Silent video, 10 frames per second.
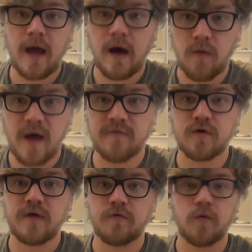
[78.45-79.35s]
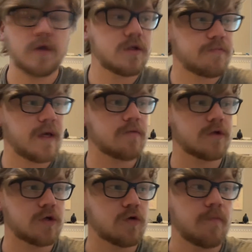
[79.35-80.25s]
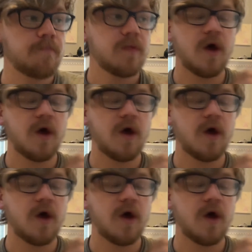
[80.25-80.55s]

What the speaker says: However, if we want to be able to do